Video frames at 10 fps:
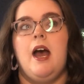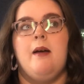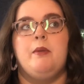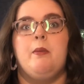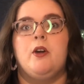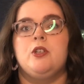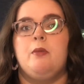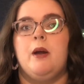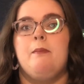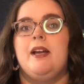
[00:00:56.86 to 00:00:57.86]
Your partial
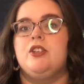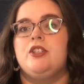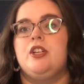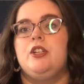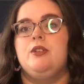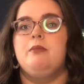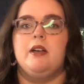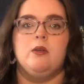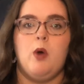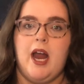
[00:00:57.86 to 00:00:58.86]
bar might just include beer
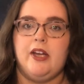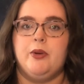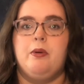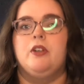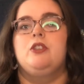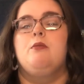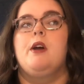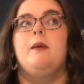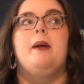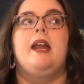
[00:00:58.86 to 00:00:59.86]
and wine. Your partial
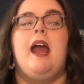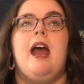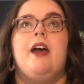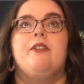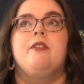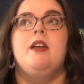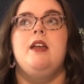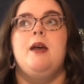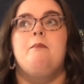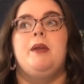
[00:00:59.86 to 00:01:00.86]
bar might have
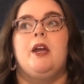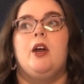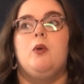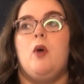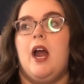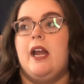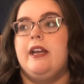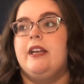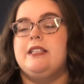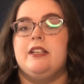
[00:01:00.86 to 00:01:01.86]
beer, wine,
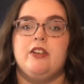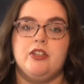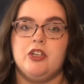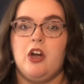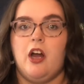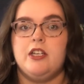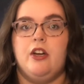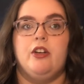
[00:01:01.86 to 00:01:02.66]
and a signature cocktail.